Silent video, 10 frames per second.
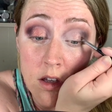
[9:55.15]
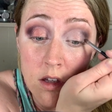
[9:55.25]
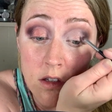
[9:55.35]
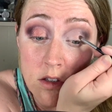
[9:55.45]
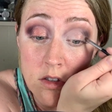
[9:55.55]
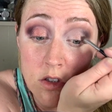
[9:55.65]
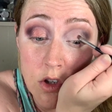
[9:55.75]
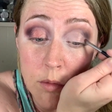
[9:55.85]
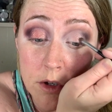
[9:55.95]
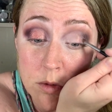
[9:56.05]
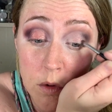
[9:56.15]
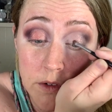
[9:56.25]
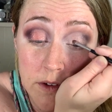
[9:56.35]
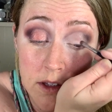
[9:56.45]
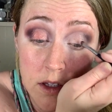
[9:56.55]
It's so much more
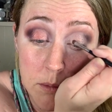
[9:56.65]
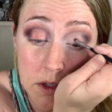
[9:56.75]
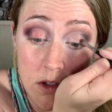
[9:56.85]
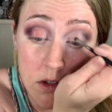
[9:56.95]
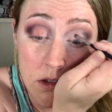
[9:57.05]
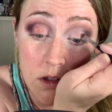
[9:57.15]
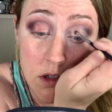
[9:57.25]
finely milled.